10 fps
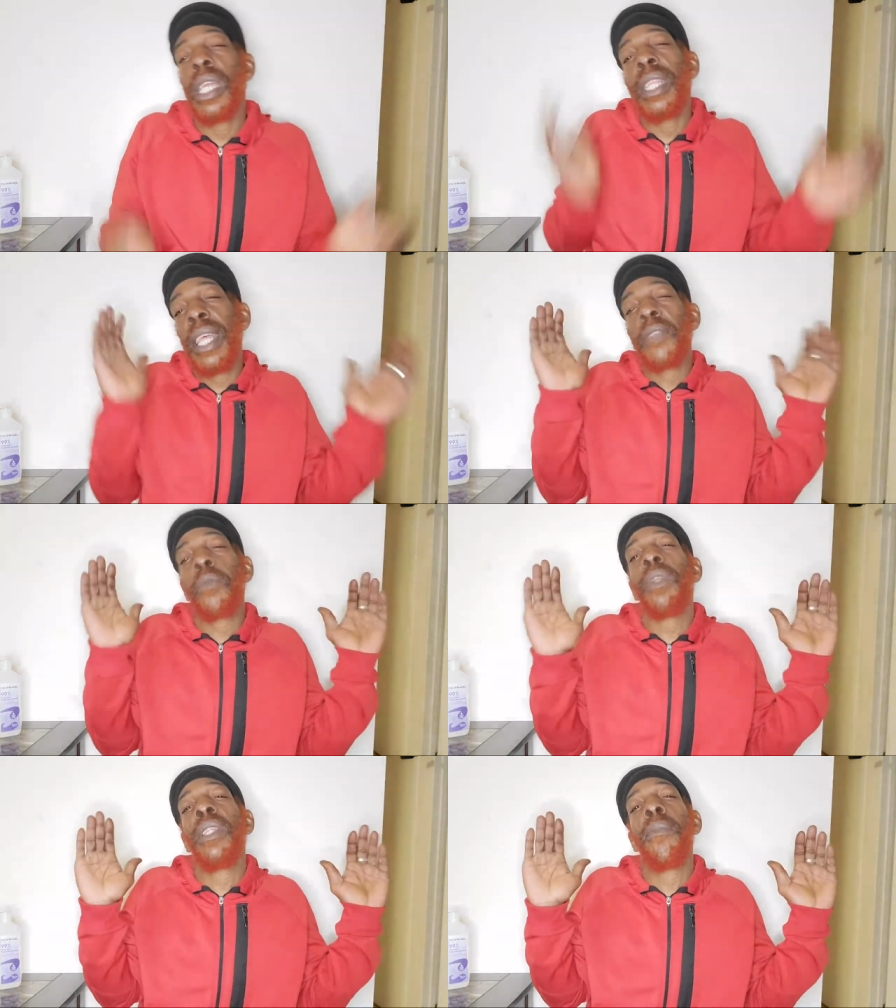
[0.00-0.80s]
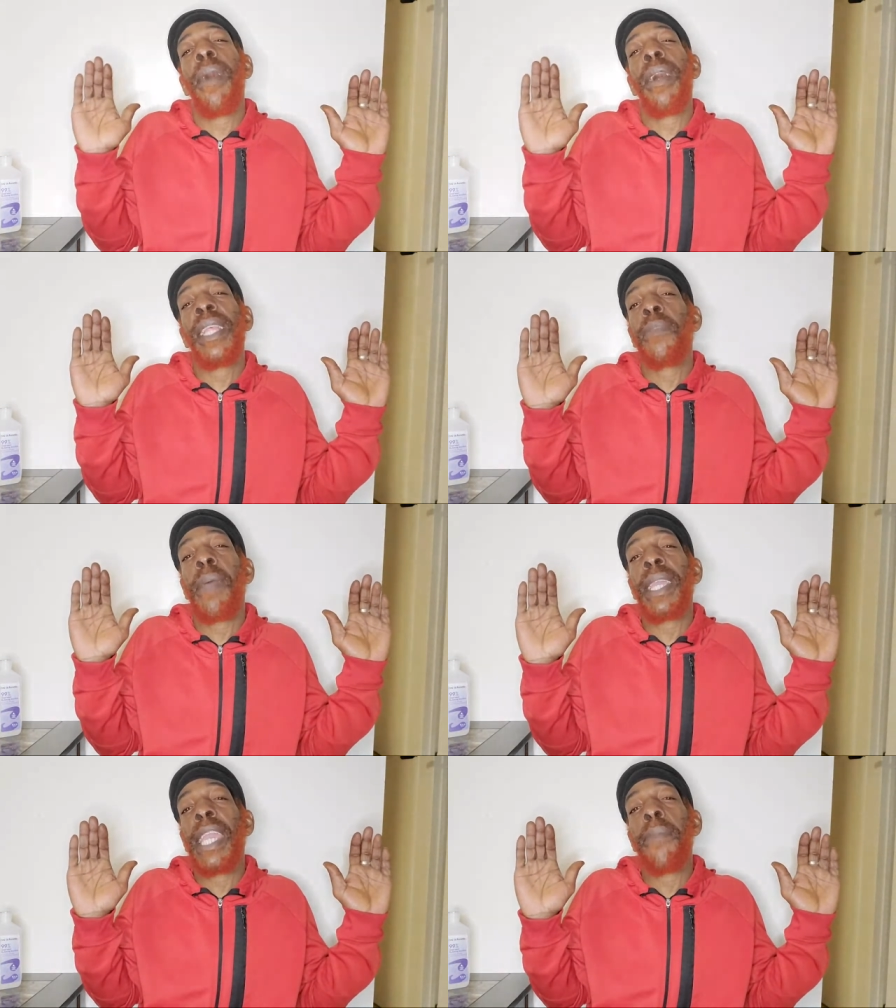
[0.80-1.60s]
That's what it's about. That's
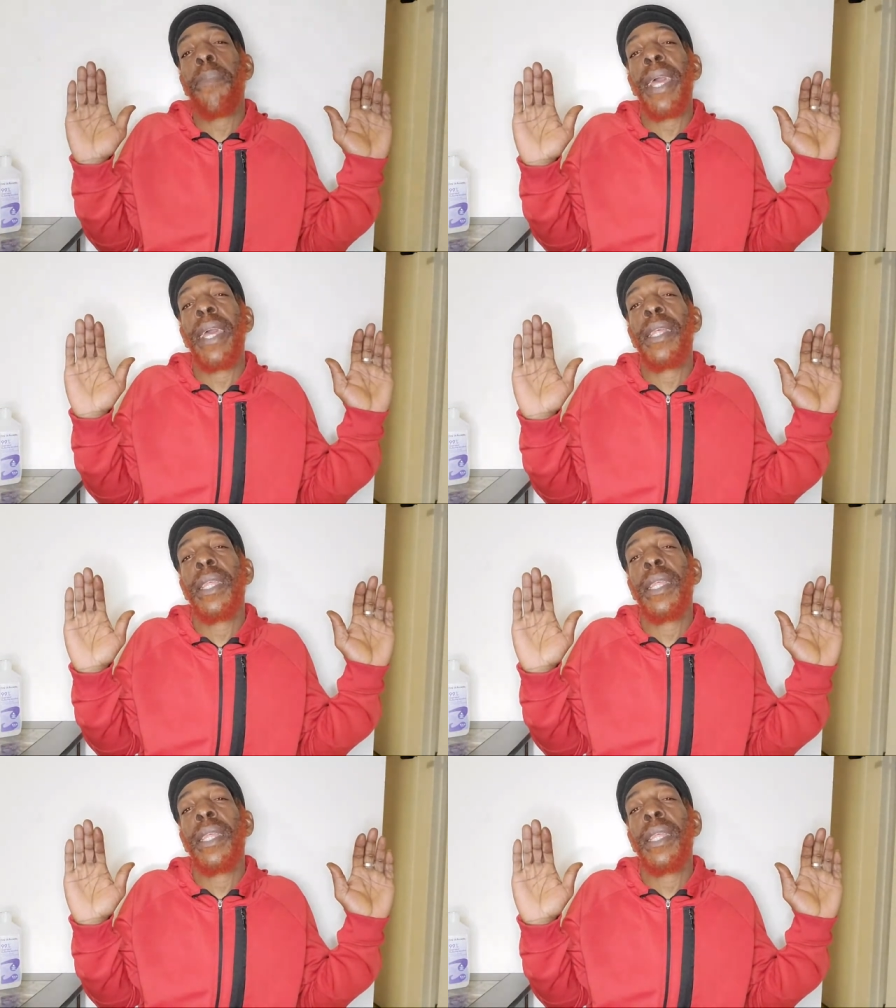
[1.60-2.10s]
my game plan.